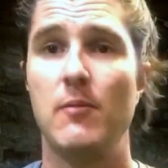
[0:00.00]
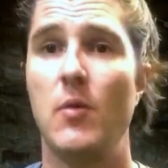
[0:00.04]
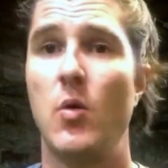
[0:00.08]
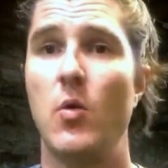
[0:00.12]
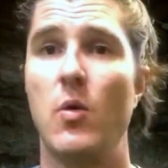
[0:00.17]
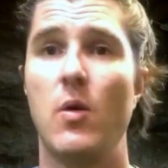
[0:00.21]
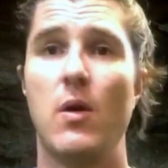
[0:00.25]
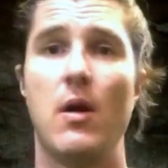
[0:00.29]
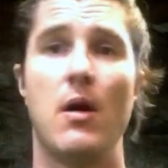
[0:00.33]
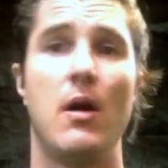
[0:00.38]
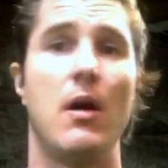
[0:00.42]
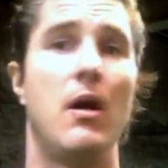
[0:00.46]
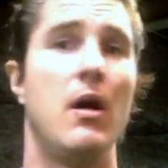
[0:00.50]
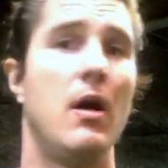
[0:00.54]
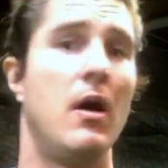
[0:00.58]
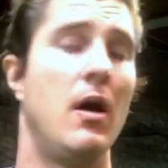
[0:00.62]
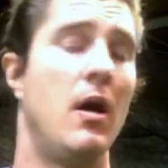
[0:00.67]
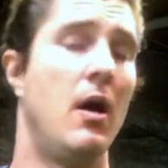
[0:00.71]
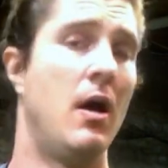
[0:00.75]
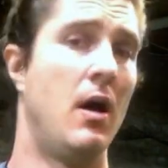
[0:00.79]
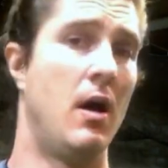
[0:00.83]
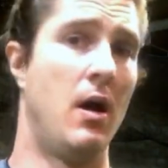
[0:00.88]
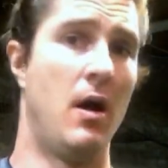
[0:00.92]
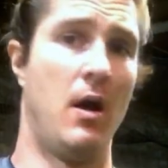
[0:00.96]
more.
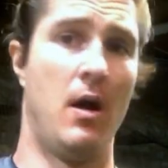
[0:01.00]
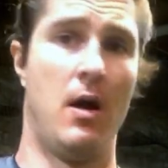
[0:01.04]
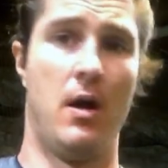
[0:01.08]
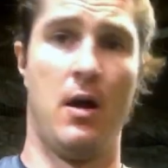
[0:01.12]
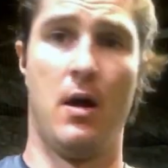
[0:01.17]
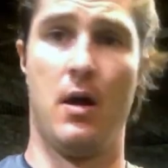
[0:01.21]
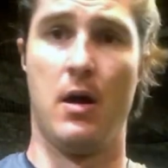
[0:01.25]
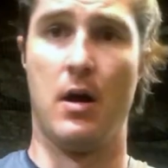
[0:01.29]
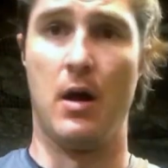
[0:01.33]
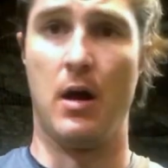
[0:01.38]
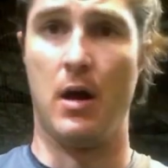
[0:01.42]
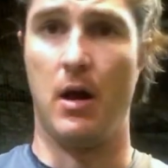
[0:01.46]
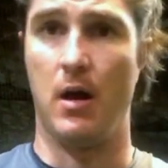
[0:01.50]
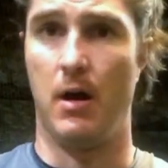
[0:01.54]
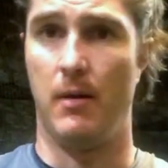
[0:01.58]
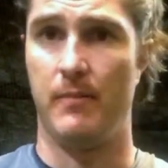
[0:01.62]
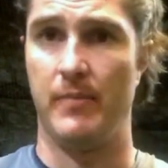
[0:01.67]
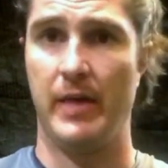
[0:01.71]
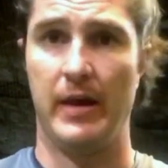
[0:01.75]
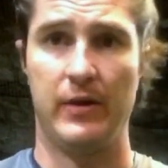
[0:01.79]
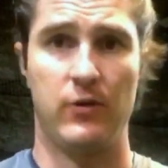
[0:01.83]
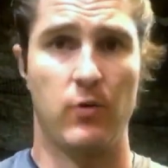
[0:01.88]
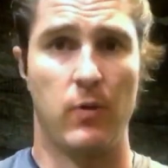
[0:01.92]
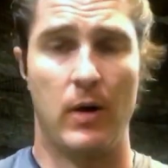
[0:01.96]

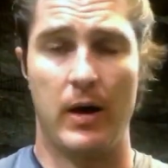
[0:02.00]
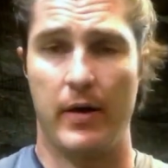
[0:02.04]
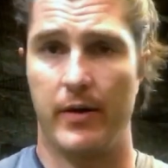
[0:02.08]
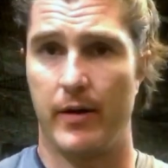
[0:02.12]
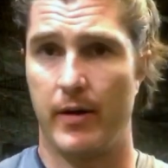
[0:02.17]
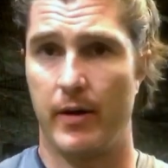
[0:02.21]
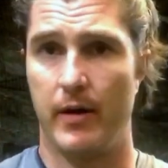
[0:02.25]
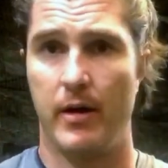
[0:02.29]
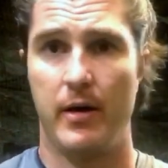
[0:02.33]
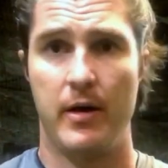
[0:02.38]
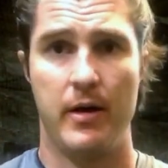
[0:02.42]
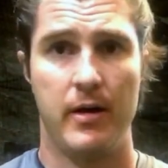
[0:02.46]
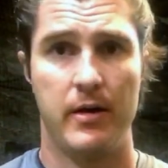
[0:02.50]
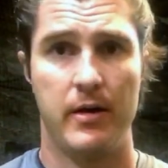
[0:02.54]
That's why